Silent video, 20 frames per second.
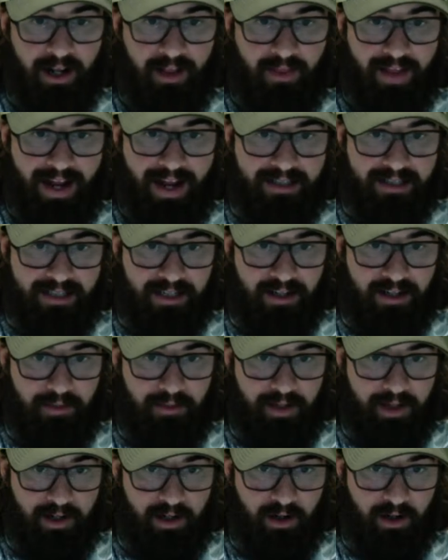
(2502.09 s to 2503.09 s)
That's going to
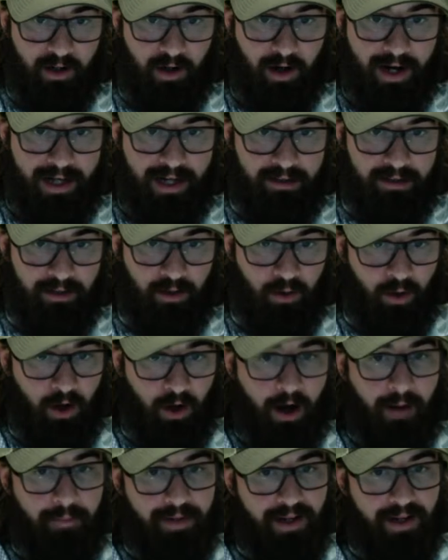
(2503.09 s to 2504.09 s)
be a great little
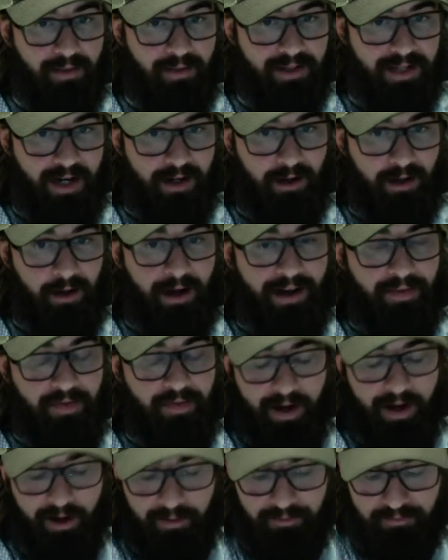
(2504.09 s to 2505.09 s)
crappie imitator right
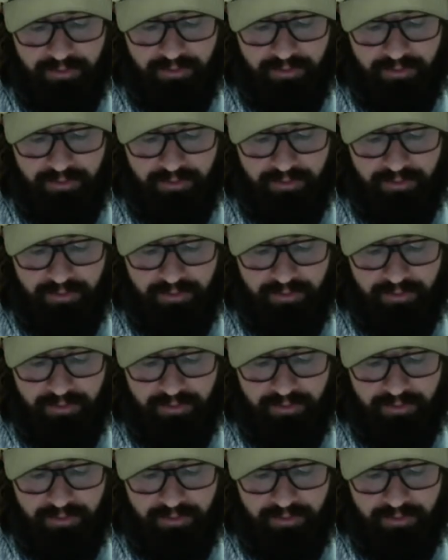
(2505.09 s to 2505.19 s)
there.